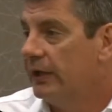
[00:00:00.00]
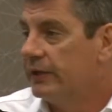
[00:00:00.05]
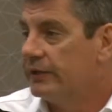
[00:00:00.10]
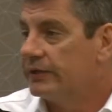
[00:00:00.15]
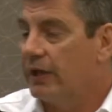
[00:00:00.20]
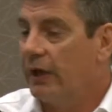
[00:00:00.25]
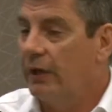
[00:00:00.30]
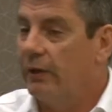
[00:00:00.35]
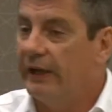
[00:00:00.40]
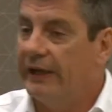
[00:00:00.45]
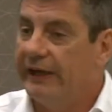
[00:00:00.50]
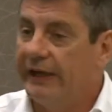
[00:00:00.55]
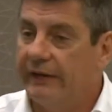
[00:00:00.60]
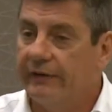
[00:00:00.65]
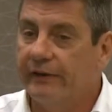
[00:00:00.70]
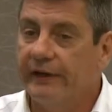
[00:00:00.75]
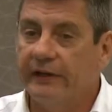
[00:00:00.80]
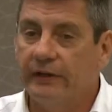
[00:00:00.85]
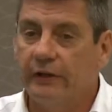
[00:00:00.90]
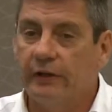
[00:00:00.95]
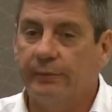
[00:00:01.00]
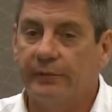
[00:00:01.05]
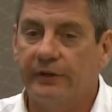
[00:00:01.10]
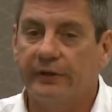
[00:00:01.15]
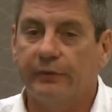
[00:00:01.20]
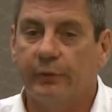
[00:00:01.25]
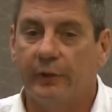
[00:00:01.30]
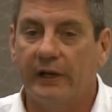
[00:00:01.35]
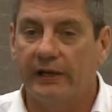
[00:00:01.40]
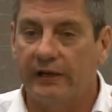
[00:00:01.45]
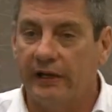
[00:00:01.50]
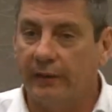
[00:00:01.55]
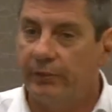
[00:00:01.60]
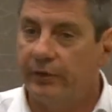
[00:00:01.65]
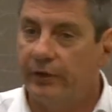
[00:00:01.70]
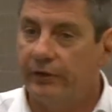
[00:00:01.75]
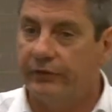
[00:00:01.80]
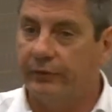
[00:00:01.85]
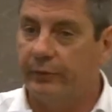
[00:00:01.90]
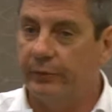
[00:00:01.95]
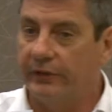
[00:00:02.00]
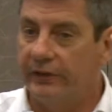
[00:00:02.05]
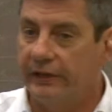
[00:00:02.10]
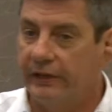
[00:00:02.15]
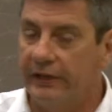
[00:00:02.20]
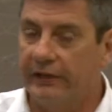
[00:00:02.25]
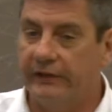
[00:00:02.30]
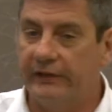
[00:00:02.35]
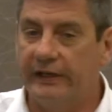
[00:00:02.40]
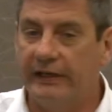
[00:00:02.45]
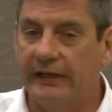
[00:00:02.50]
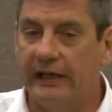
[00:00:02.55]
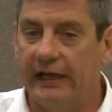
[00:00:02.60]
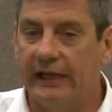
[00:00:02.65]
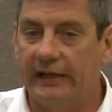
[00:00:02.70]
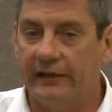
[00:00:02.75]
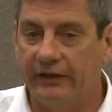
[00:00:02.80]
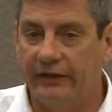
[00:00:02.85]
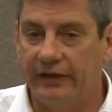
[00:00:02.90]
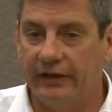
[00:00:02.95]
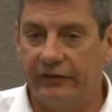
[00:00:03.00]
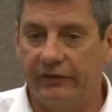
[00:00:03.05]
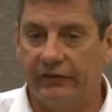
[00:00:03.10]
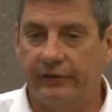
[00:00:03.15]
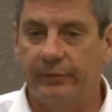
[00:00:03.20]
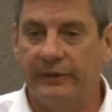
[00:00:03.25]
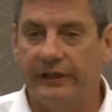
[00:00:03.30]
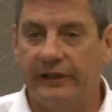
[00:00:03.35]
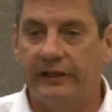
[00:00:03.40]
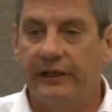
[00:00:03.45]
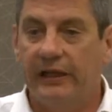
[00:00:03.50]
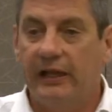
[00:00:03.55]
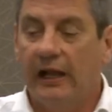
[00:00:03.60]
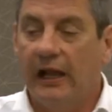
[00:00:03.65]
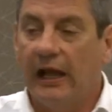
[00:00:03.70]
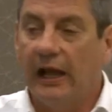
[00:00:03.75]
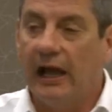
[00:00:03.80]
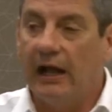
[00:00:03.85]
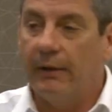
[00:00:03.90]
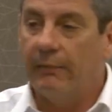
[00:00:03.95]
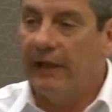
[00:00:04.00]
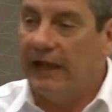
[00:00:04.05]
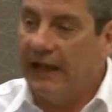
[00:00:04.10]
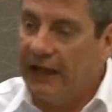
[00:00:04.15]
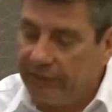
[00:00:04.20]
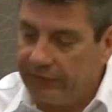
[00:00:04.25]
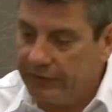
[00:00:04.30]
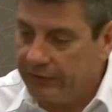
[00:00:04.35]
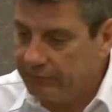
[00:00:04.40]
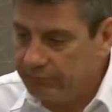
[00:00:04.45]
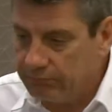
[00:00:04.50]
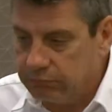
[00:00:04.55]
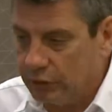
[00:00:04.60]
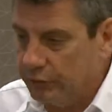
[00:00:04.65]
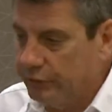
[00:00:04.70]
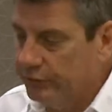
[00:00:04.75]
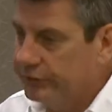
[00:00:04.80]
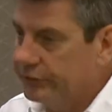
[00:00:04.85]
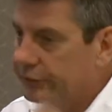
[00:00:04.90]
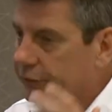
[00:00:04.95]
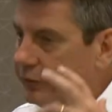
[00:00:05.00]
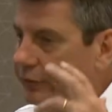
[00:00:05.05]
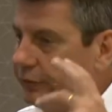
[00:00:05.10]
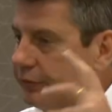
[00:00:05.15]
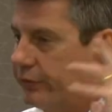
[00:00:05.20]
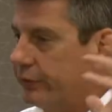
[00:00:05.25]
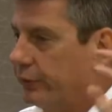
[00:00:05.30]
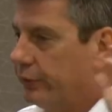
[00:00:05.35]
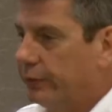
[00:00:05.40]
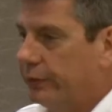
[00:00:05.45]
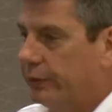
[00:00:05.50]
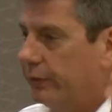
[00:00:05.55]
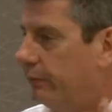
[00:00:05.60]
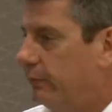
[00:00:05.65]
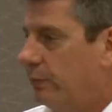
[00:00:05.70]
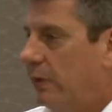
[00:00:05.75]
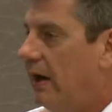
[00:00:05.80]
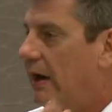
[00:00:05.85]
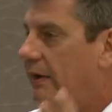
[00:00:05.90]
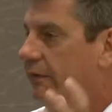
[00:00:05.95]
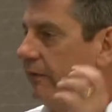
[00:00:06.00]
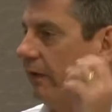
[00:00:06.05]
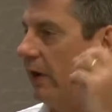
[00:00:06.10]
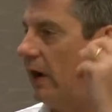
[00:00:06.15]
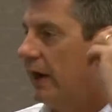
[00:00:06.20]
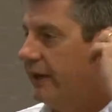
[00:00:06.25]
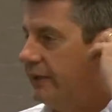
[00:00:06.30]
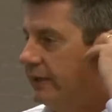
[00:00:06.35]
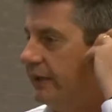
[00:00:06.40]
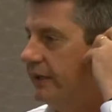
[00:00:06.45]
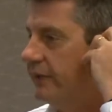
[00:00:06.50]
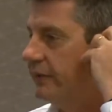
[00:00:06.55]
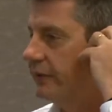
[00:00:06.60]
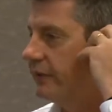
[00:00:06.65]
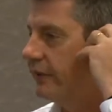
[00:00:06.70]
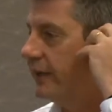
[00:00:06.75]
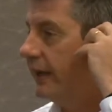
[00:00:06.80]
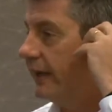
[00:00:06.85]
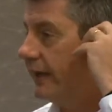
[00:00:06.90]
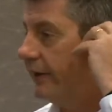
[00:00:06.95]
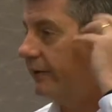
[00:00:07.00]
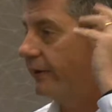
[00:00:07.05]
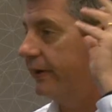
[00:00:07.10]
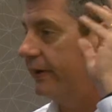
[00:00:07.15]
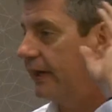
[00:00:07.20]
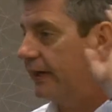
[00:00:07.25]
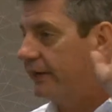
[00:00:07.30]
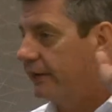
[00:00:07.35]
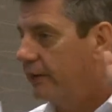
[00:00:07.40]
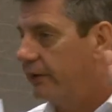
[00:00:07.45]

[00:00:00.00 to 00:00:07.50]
So a hearing loop is where a person with a hearing aid needs to be have it Bluetoothed or Wi-Fi'd into their hearing aid.